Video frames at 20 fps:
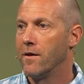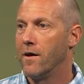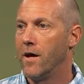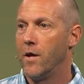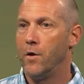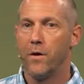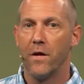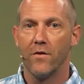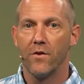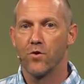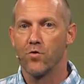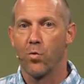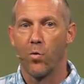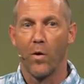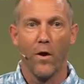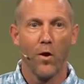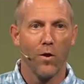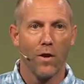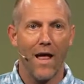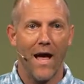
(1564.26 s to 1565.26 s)
How do you get this
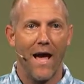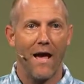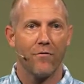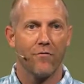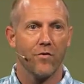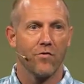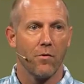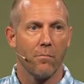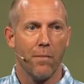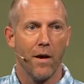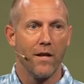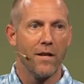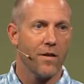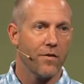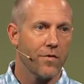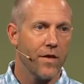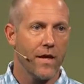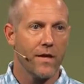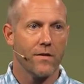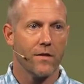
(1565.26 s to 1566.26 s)
real life, this
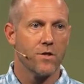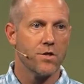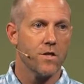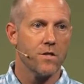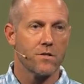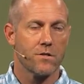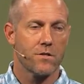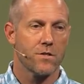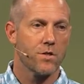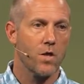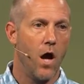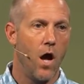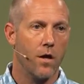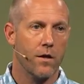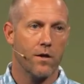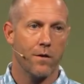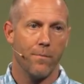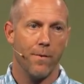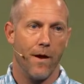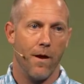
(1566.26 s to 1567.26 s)
abundant thing that Jesus is
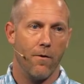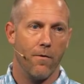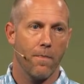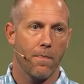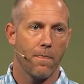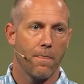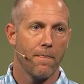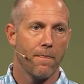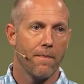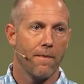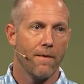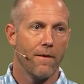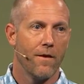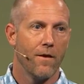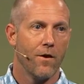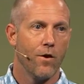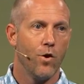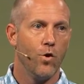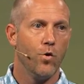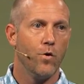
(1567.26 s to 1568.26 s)
talking about?
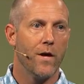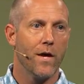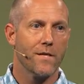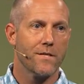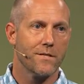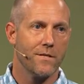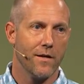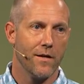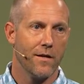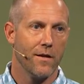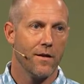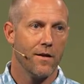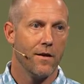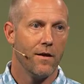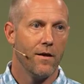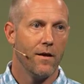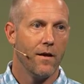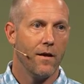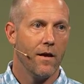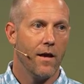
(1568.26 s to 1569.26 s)
Who gets it?
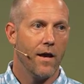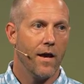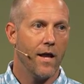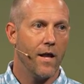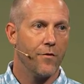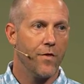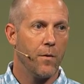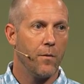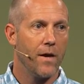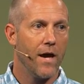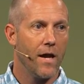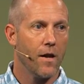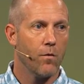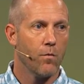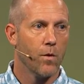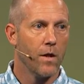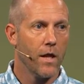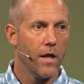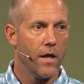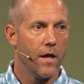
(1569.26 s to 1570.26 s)
And I think we got to
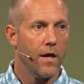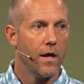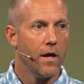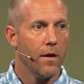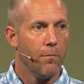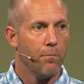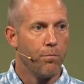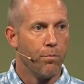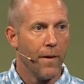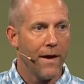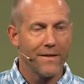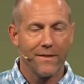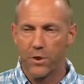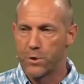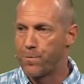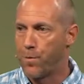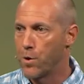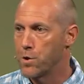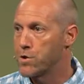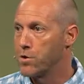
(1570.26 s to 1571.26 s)
really make
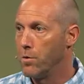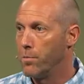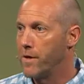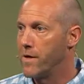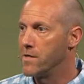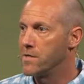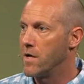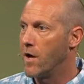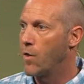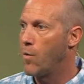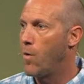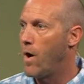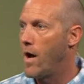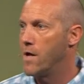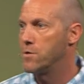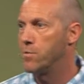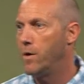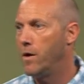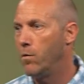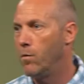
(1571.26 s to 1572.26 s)
this personal, because
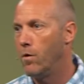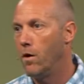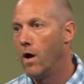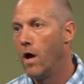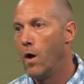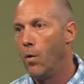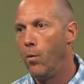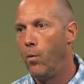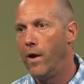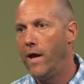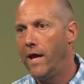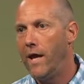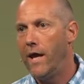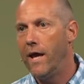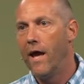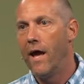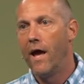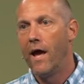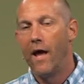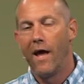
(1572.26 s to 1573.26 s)
otherwise
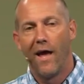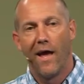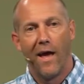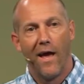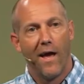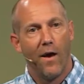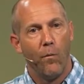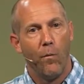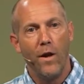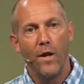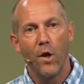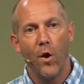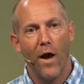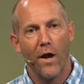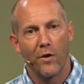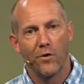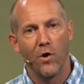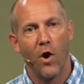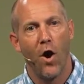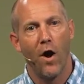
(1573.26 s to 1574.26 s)
we know
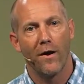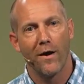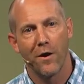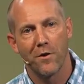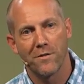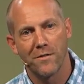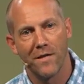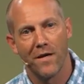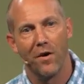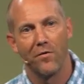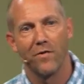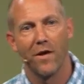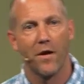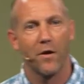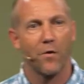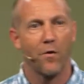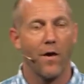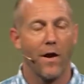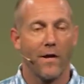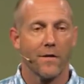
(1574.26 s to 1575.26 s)
how to talk ourselves out
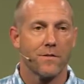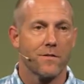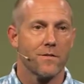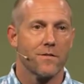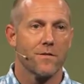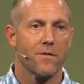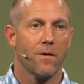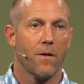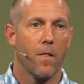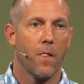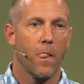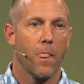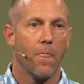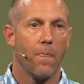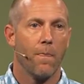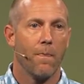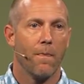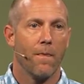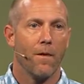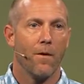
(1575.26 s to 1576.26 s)
of grace.
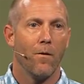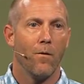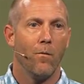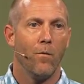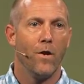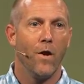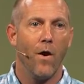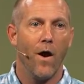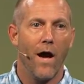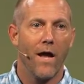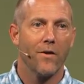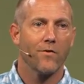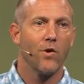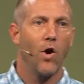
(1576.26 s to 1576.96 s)
We know how to